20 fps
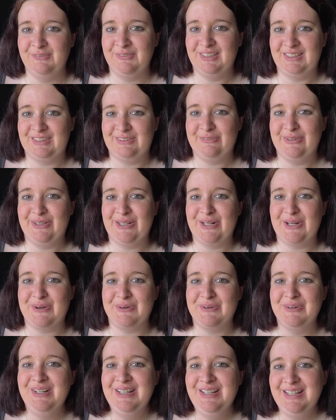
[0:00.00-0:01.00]

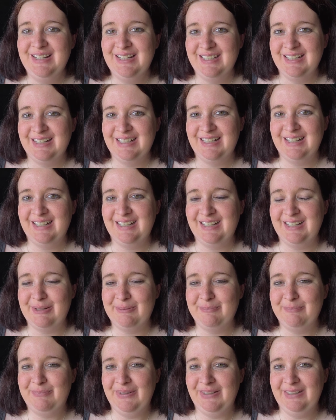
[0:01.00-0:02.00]
video.
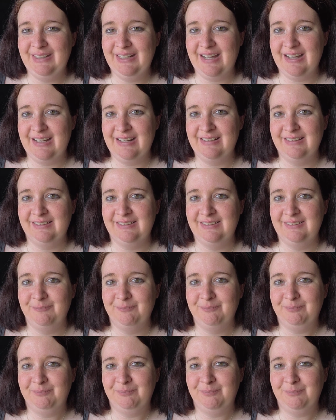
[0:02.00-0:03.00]
But yeah,
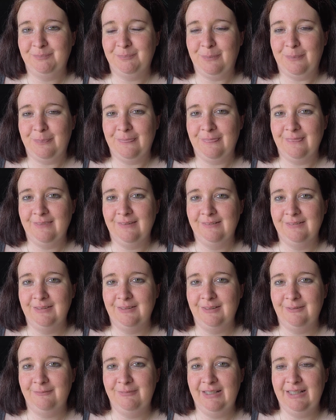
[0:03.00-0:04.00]

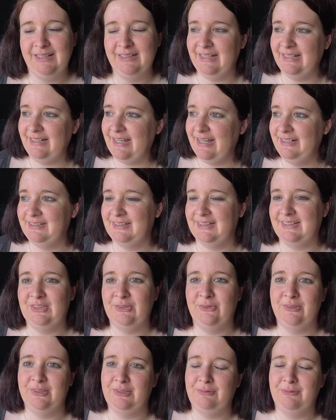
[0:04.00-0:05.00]
man, that guy just
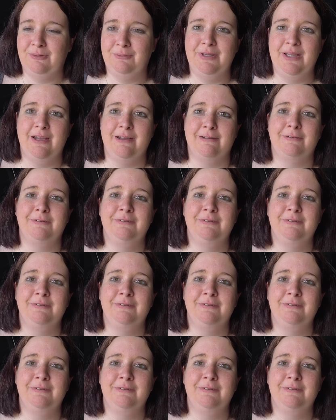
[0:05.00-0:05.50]
totally threw me off.